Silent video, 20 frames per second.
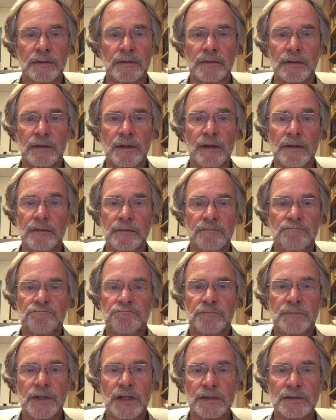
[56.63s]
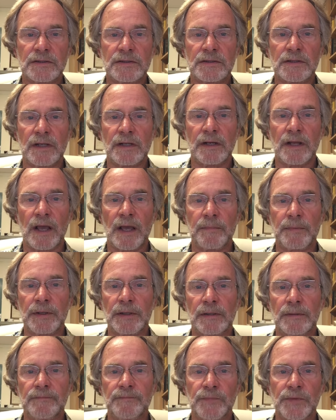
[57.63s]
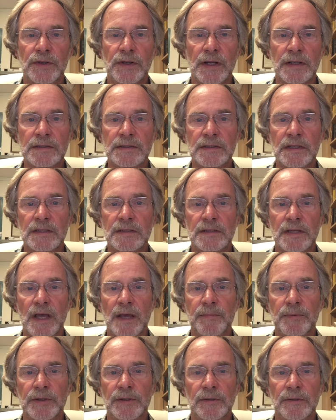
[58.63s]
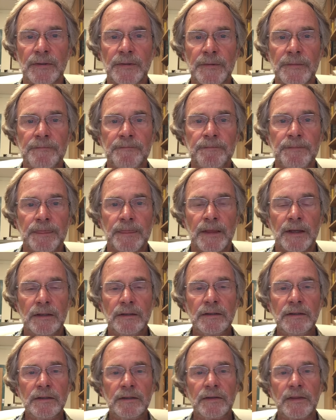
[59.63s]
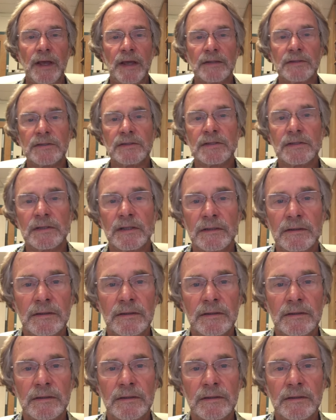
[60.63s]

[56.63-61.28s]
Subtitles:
the kind of Texas state capitol, United States Capitol. That's